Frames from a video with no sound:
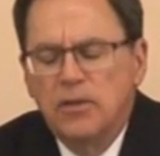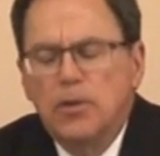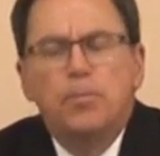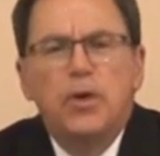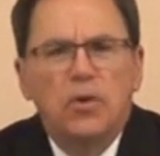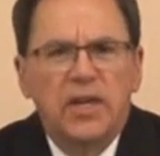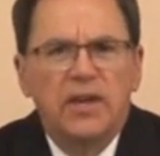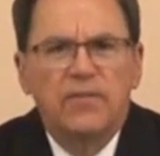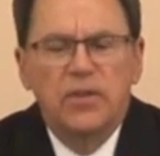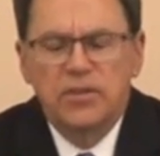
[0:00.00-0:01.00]
the beauty
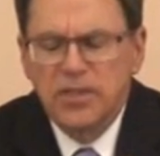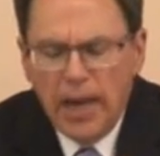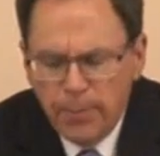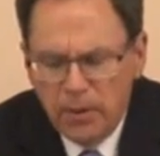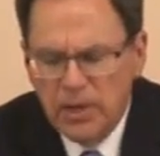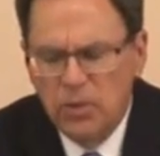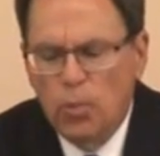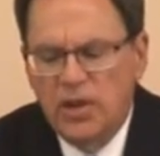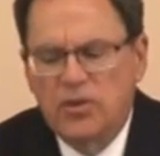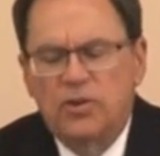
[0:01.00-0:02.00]
of the Siberian
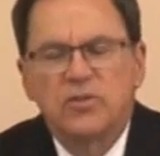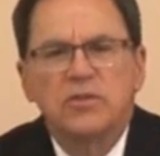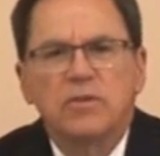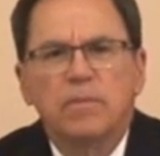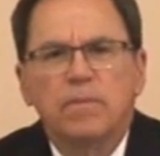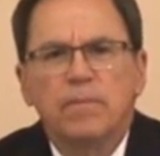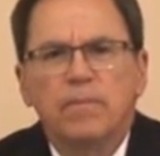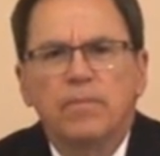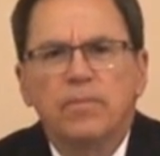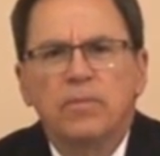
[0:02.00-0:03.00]
winters,
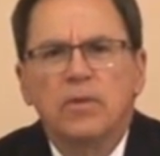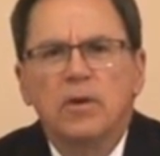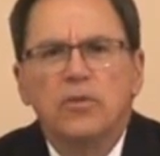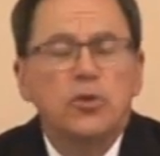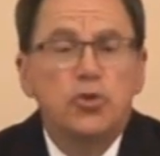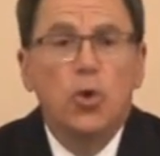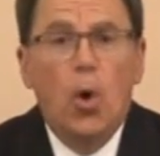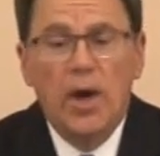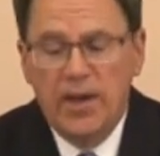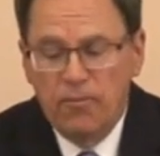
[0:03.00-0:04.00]
the
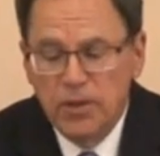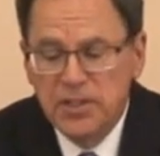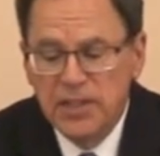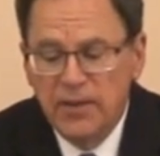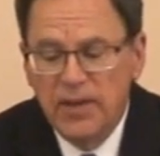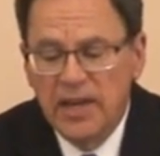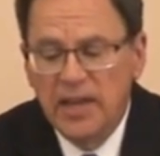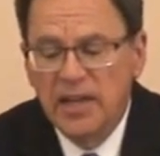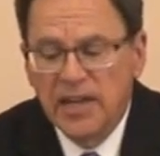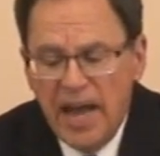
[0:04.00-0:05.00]
joy of
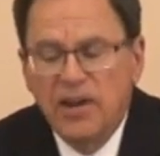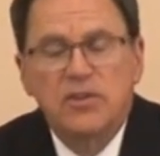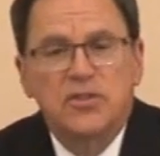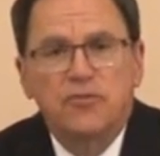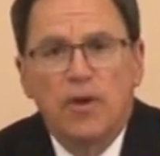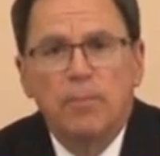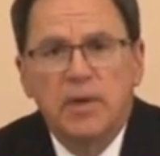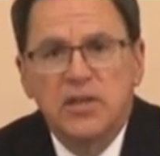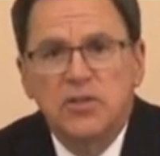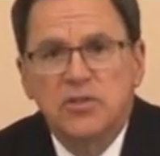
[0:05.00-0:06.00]
receiving letters from
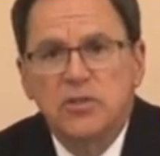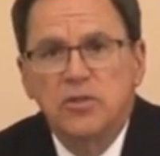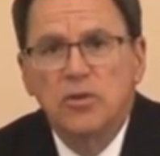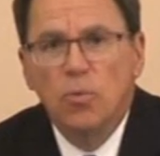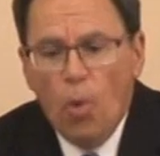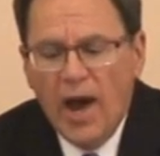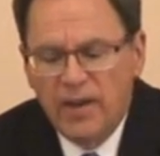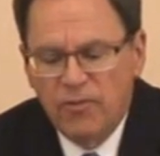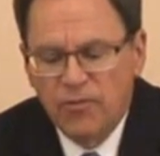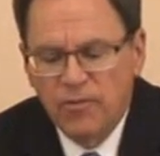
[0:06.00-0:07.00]
his
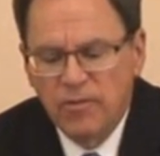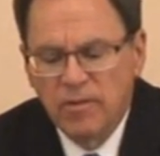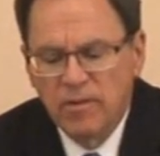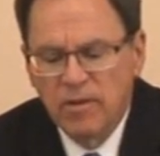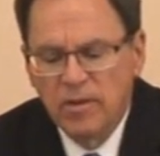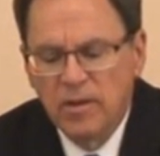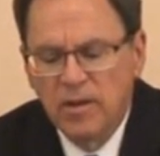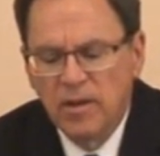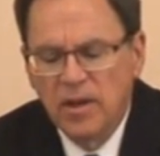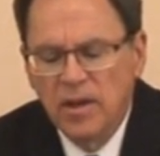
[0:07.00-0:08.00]
wife,
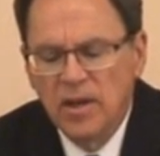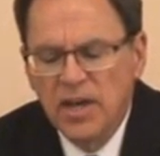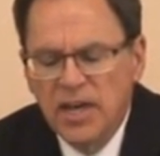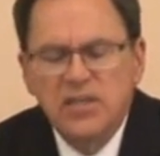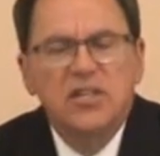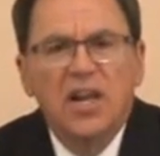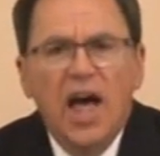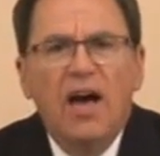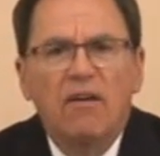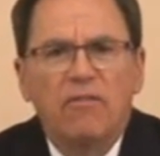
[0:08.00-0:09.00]
his
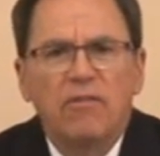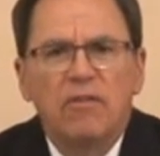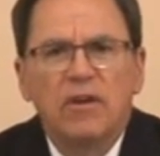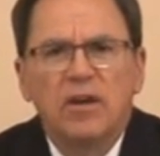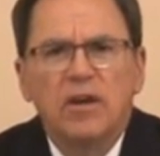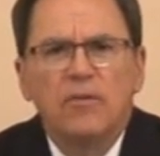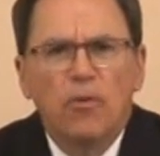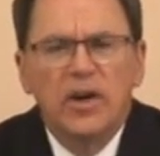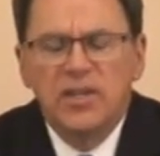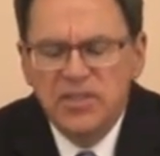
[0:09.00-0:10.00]
love
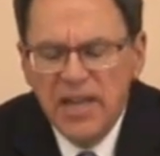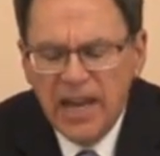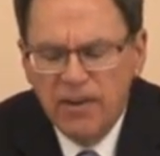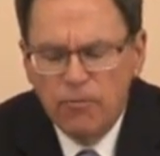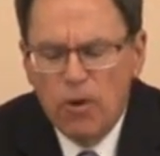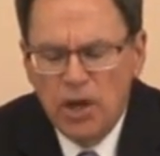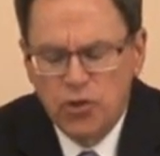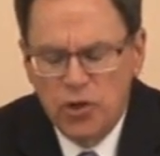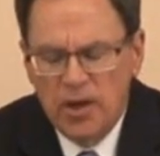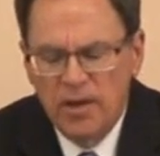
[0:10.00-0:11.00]
for his native
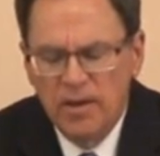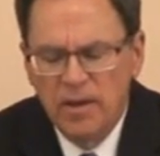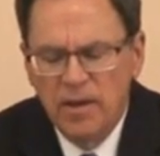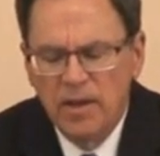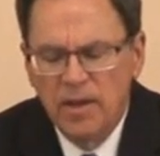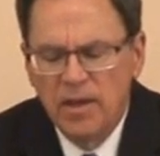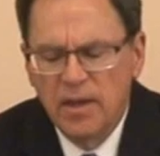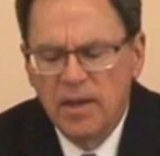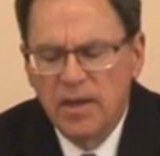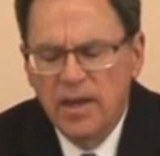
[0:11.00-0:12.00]
Russia
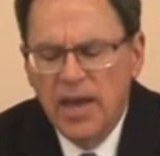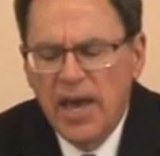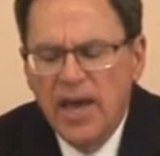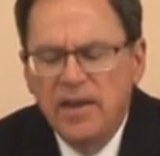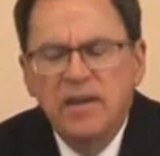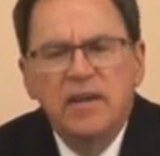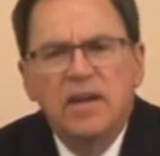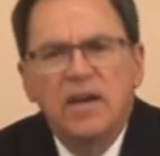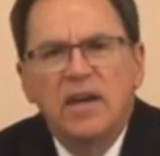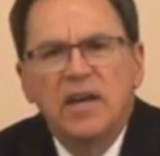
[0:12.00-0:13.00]
and
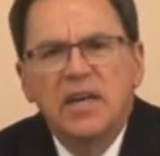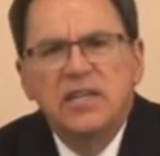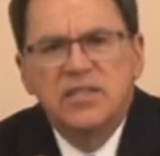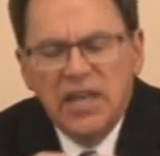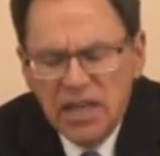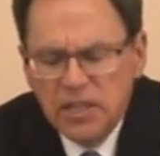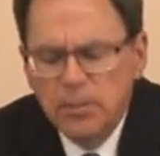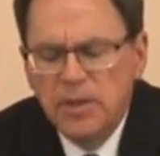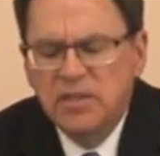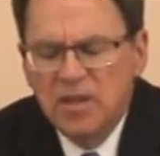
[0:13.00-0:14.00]
his
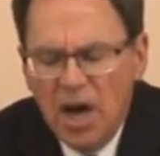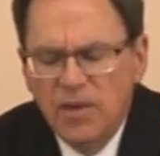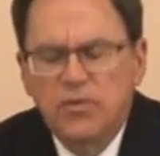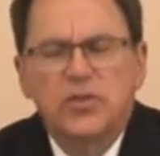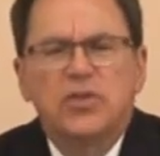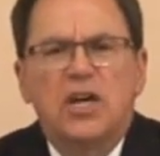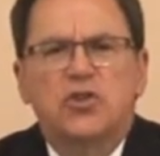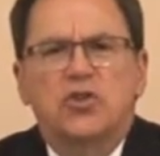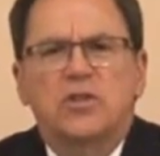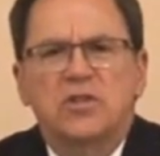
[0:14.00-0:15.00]
intimate
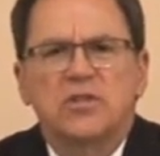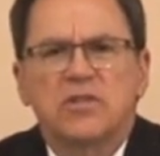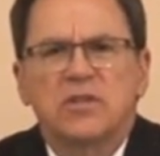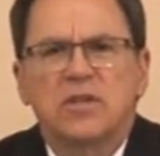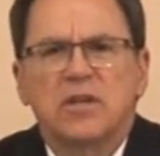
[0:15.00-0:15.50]
conversations